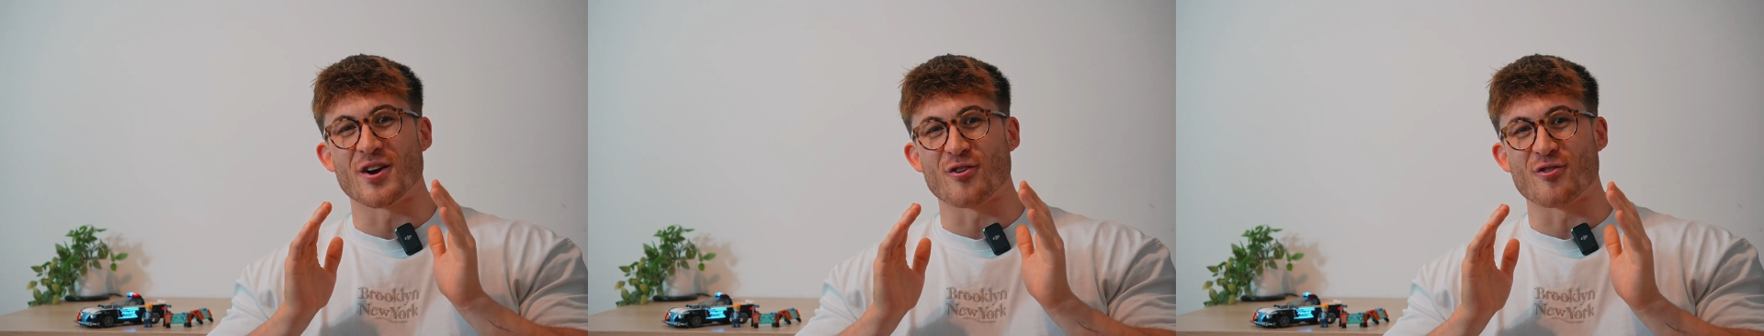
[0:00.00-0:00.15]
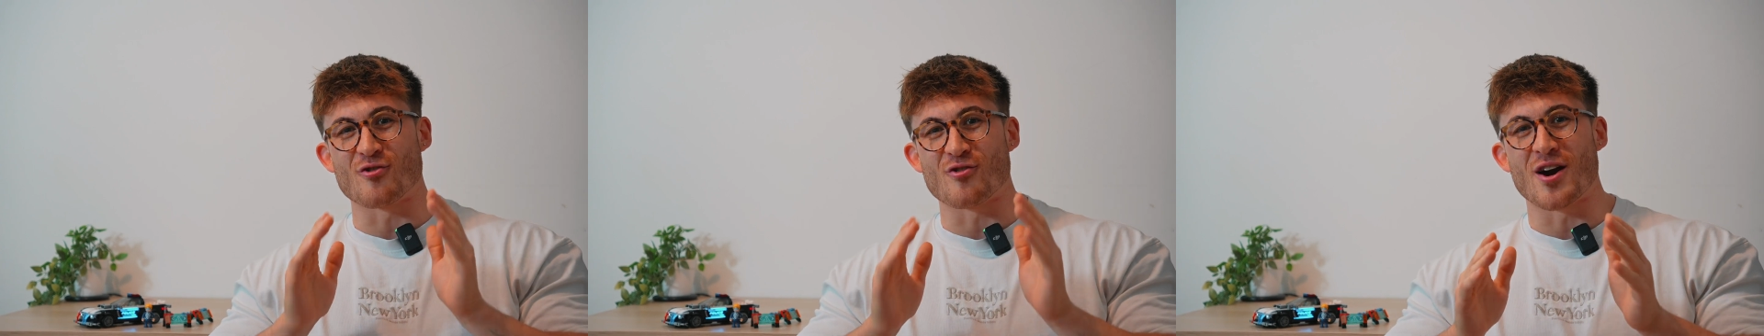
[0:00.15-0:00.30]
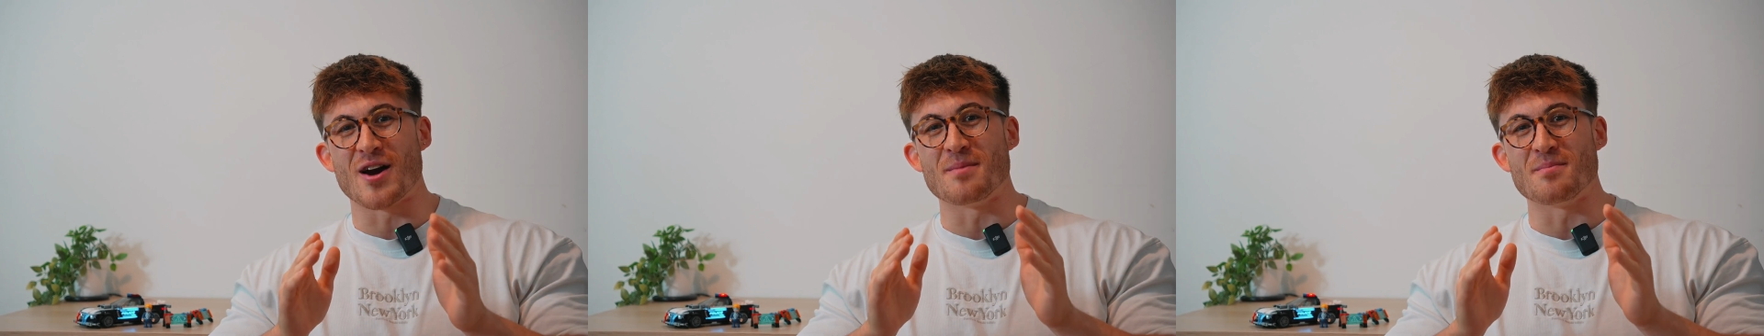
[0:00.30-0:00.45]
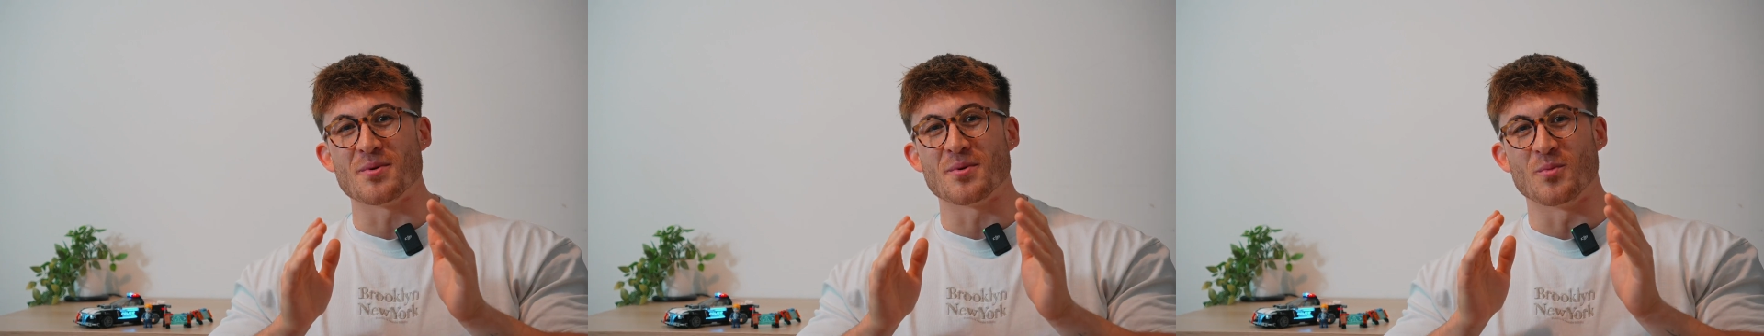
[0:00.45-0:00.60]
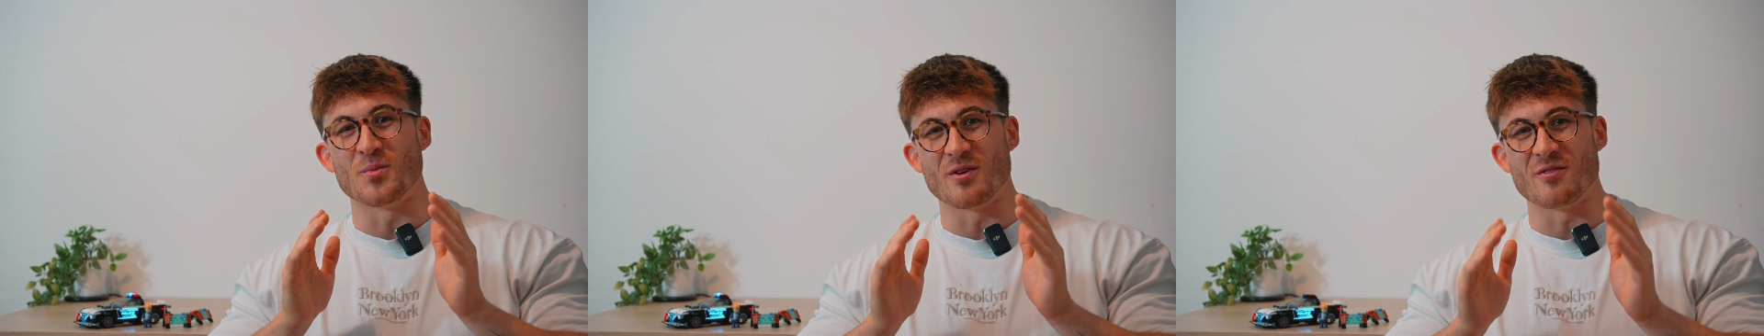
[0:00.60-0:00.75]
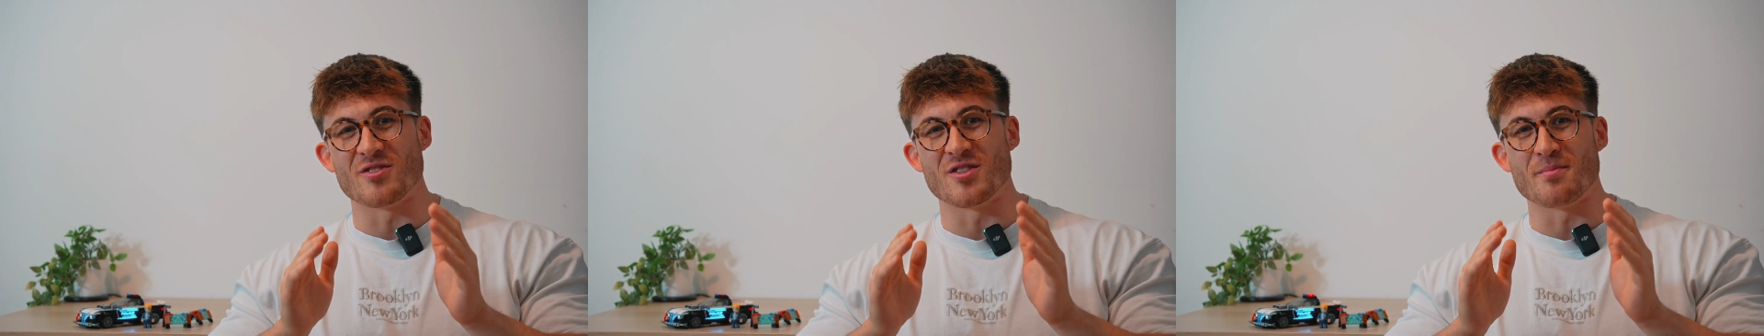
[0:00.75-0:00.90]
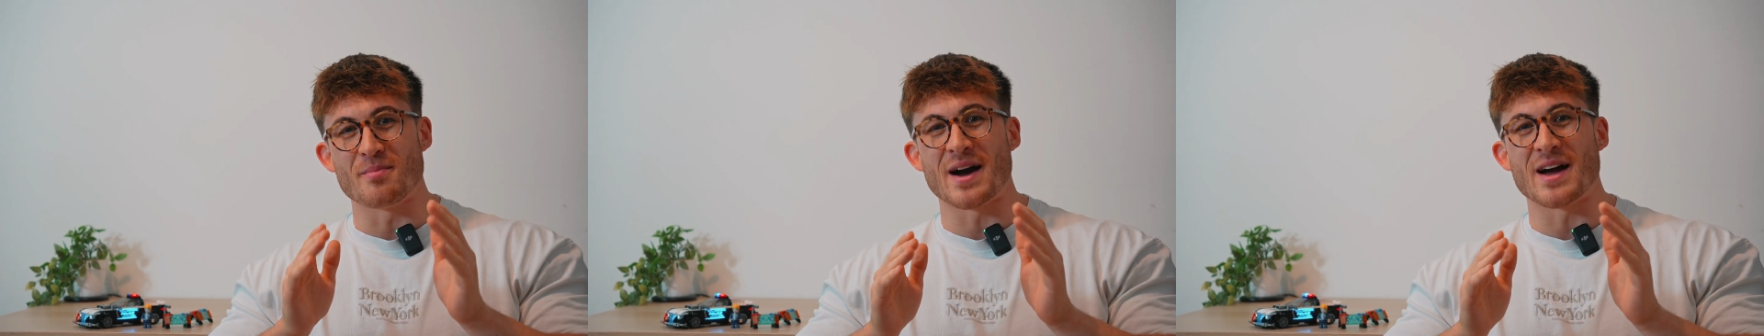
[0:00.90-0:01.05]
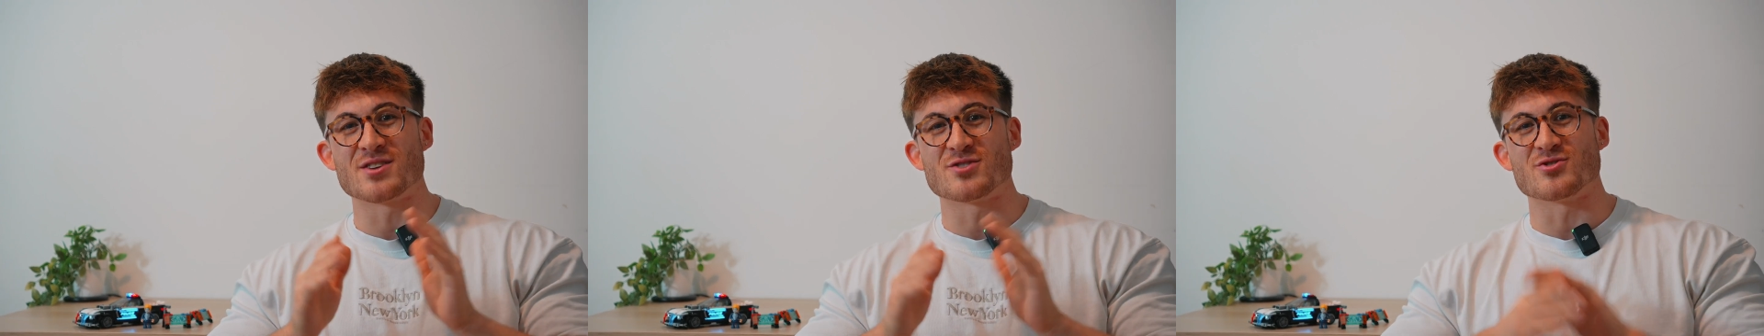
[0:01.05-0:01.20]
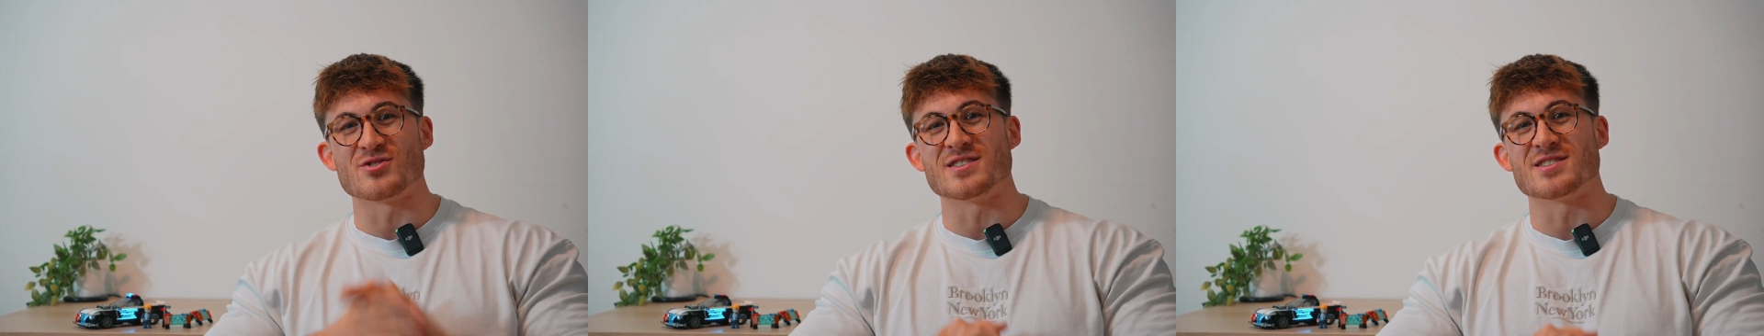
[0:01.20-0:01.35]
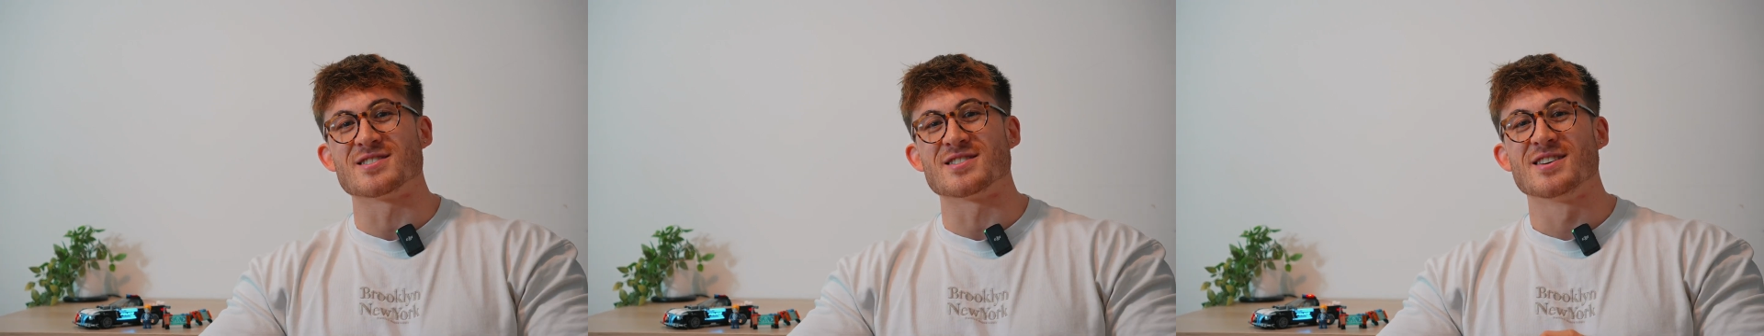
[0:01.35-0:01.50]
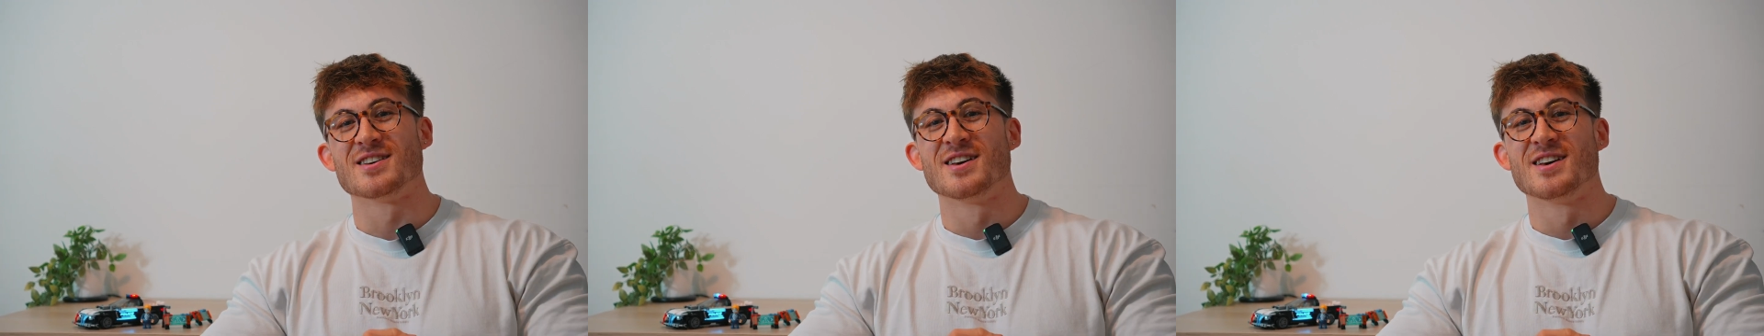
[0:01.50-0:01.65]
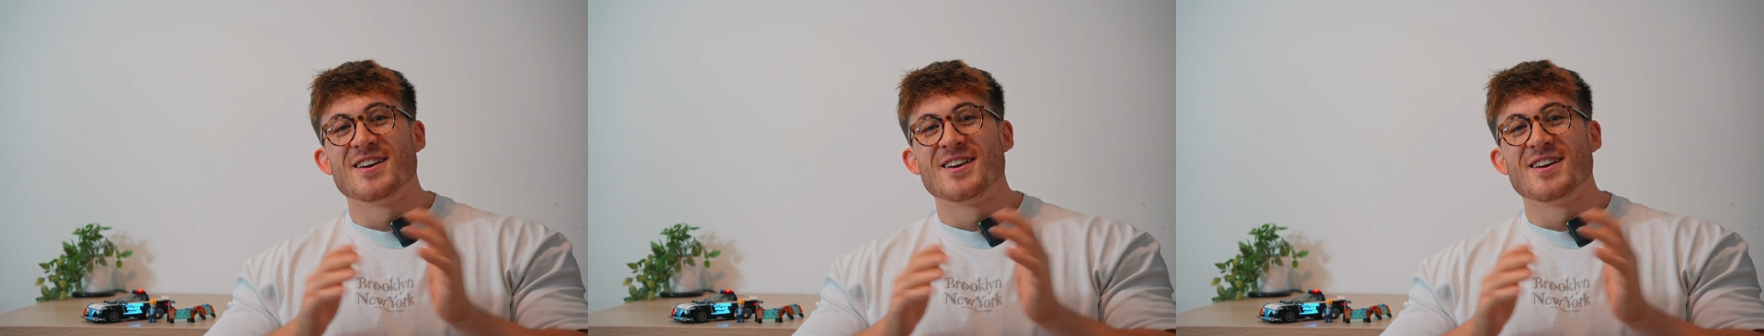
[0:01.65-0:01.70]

gripe with the batteries.